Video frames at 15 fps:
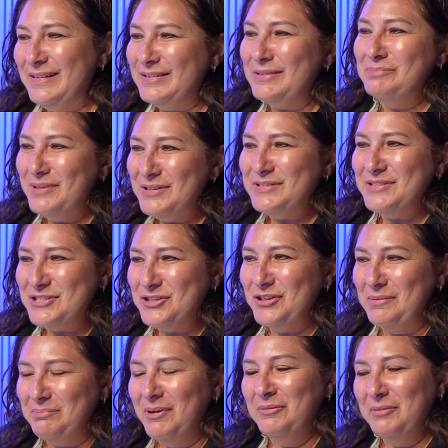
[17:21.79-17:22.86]
a business
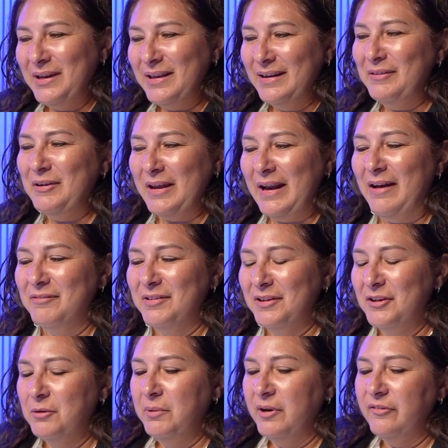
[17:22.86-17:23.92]
trip, but we can have a
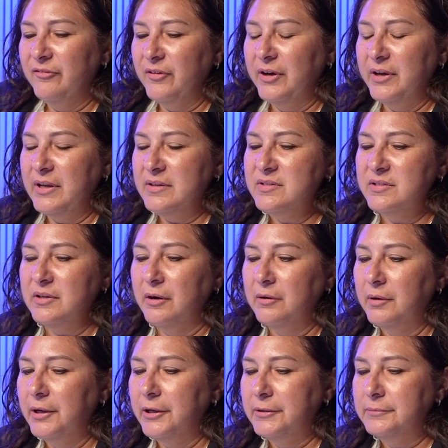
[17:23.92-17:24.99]
little bit of fun. And so,
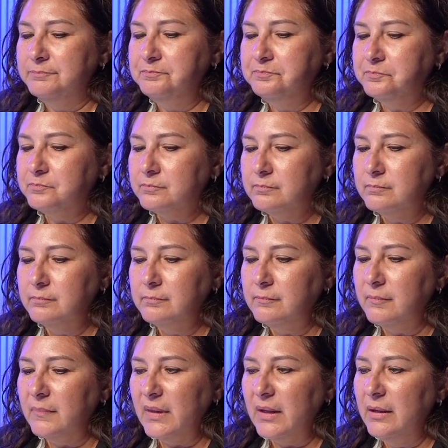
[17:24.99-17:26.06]

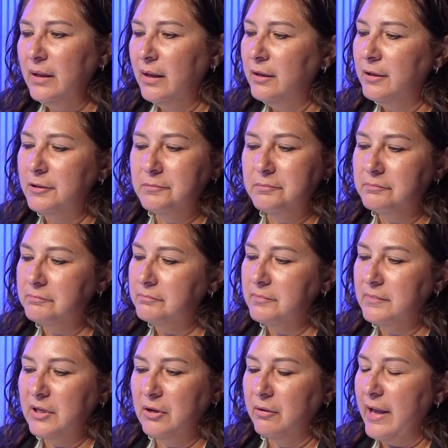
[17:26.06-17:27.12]

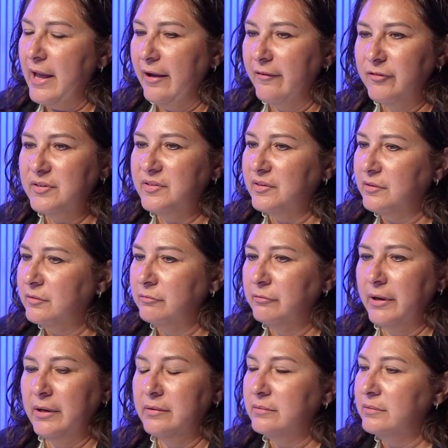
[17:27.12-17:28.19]
every single
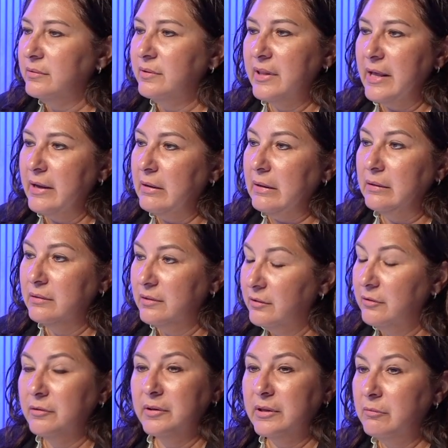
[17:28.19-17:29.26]
round, they
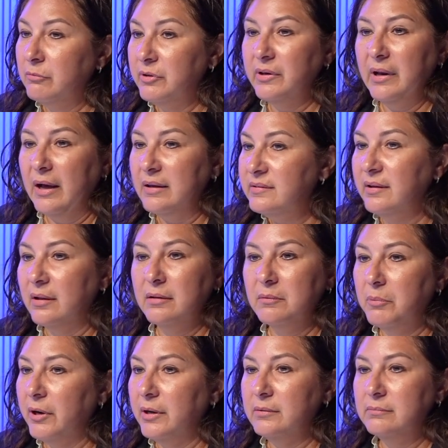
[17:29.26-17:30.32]
literally would not
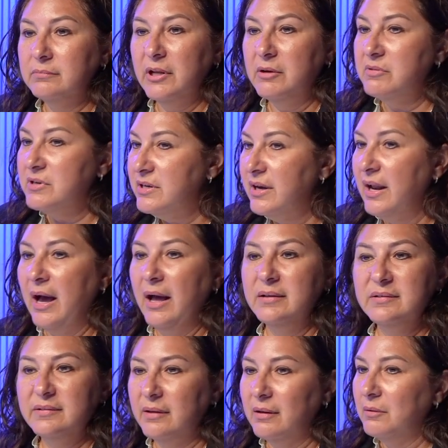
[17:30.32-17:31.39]
celebrate. They would
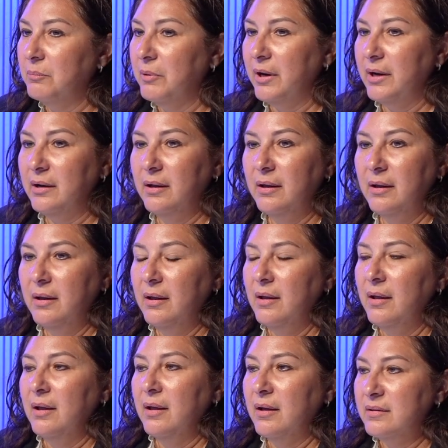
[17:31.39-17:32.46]
not celebrate
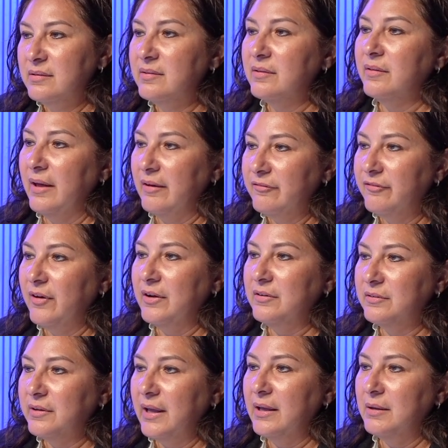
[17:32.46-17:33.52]
until that
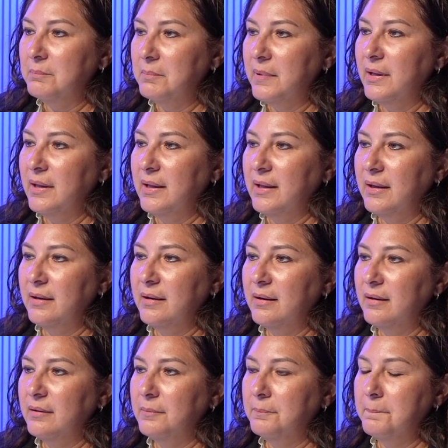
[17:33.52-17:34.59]
final game.
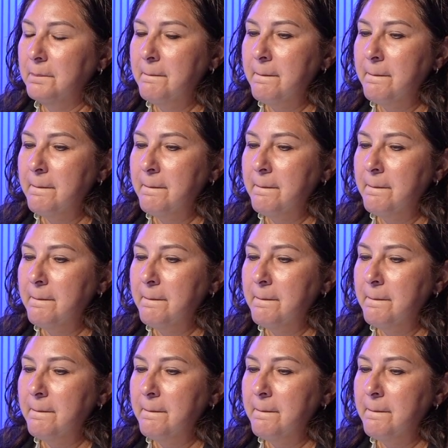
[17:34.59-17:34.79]
And